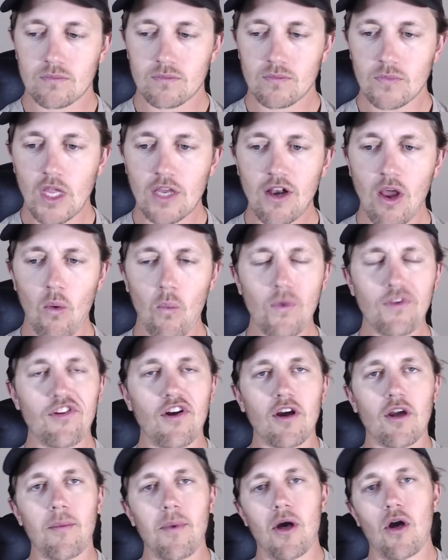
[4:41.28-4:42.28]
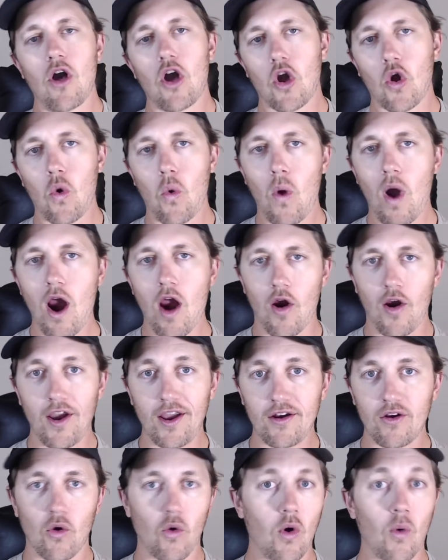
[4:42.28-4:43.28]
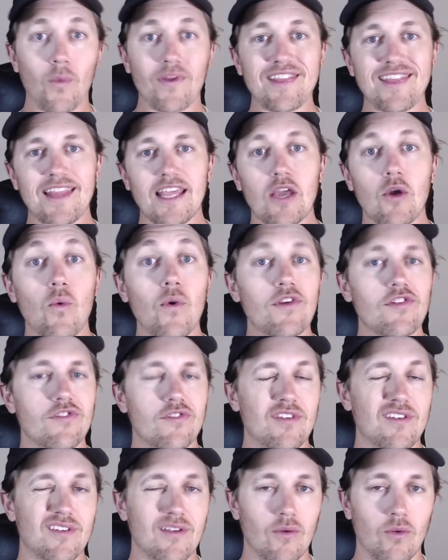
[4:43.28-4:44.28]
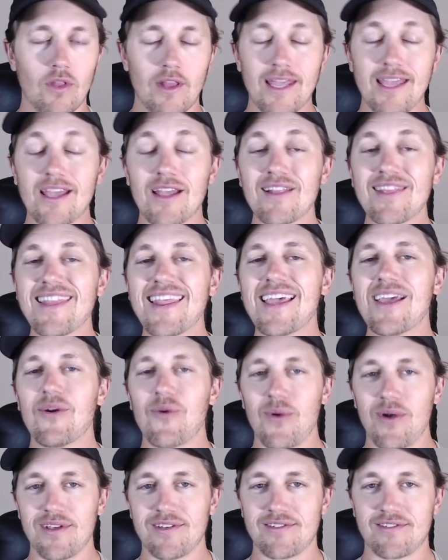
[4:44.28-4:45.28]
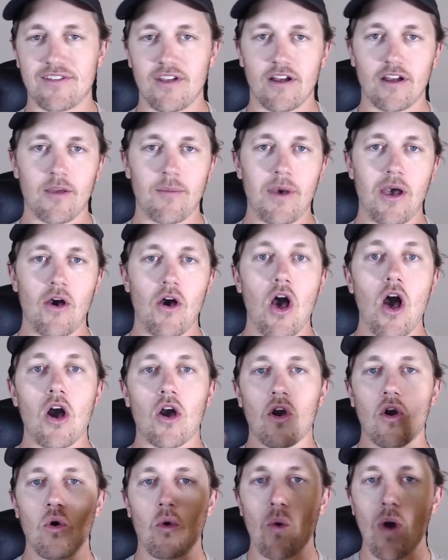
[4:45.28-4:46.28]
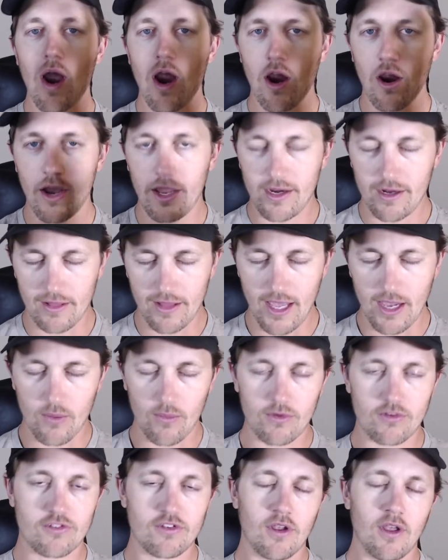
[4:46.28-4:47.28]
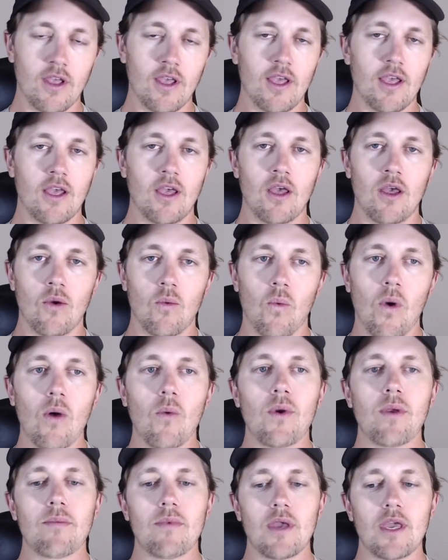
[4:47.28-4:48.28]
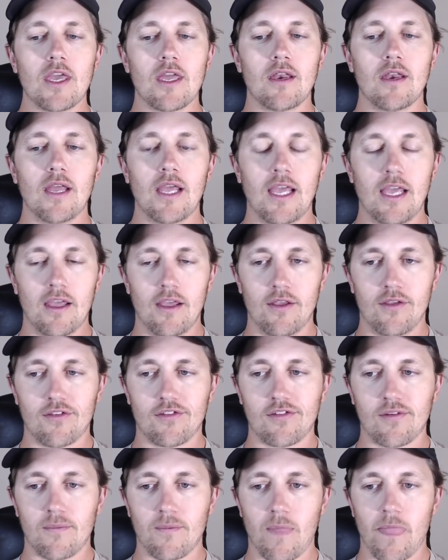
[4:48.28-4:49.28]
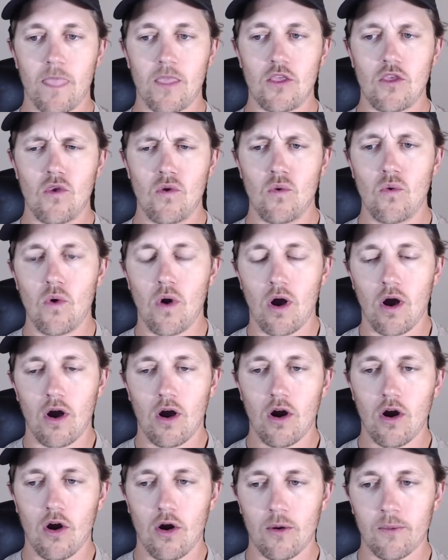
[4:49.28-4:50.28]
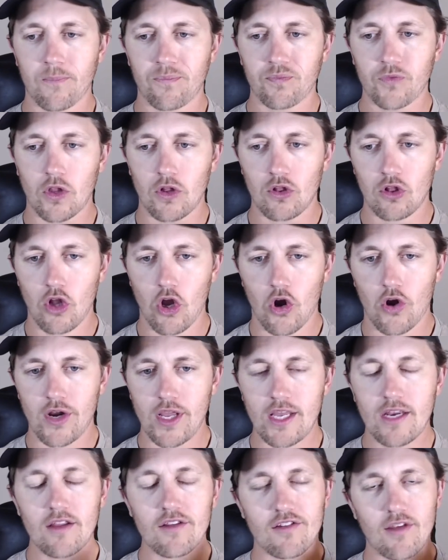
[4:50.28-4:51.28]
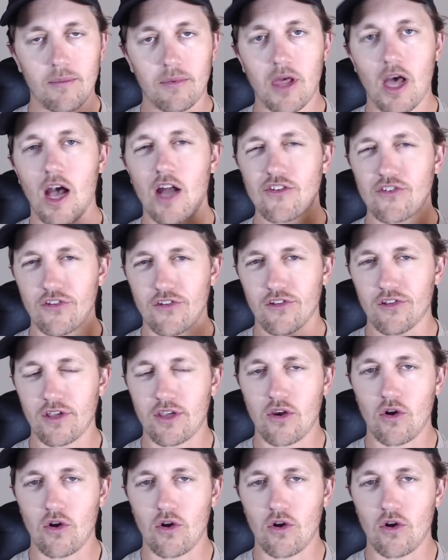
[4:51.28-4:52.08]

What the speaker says: Now, when we talk about acquiring, or when linguists talk about acquiring a language, what we mean is you are learning subconsciously.